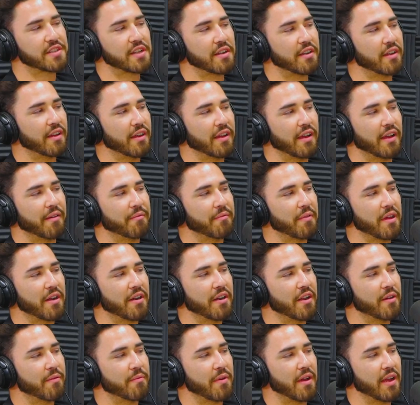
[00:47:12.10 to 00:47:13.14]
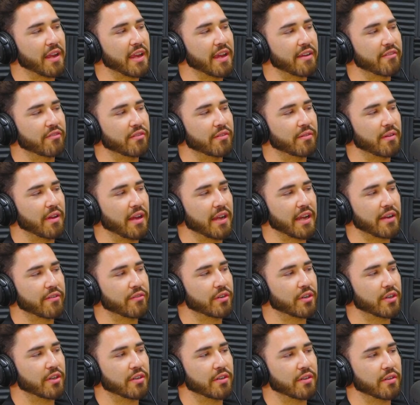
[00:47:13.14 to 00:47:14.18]
because I, uh, I don't know I can't re- I can't
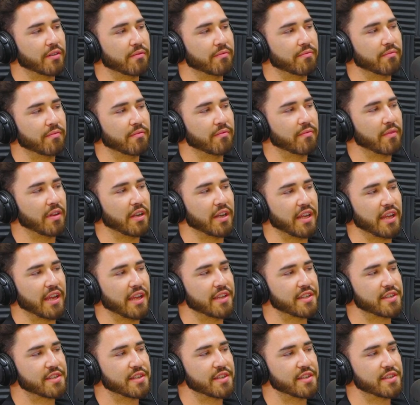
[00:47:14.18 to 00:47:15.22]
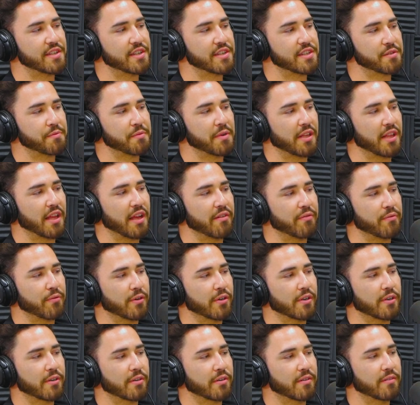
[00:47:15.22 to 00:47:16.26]
recall any instances in my life
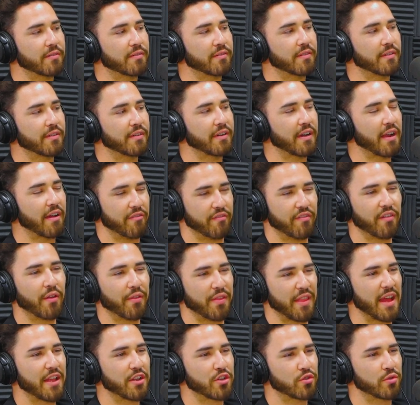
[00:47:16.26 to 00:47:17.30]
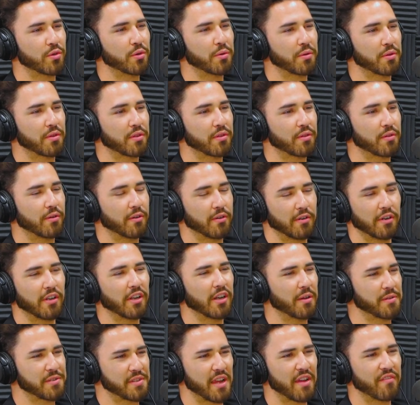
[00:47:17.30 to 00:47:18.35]
where I felt that truth or you
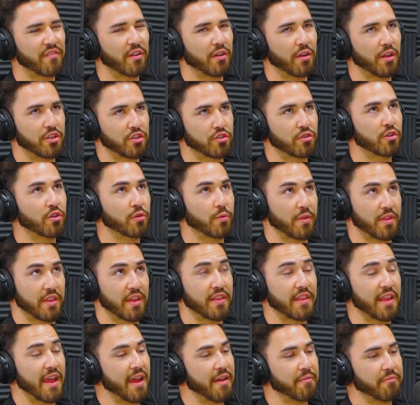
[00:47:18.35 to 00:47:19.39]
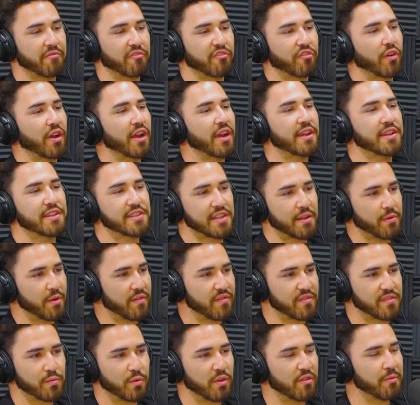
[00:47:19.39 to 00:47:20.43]
know say I felt a truth within that phrase that
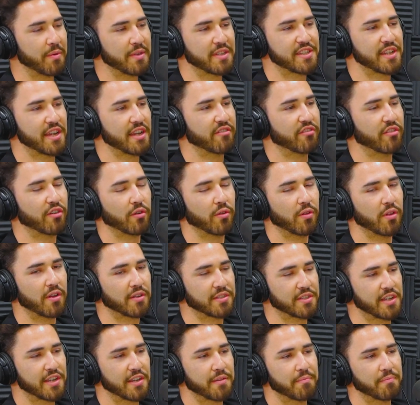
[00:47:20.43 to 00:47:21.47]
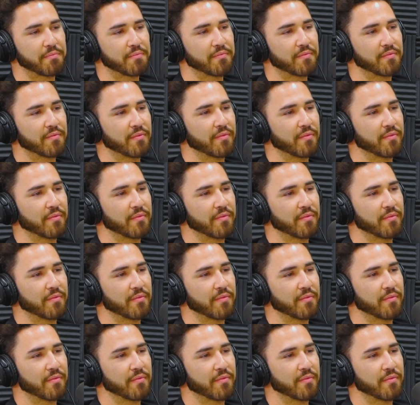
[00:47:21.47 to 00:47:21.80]
we've we've been saying for a long time.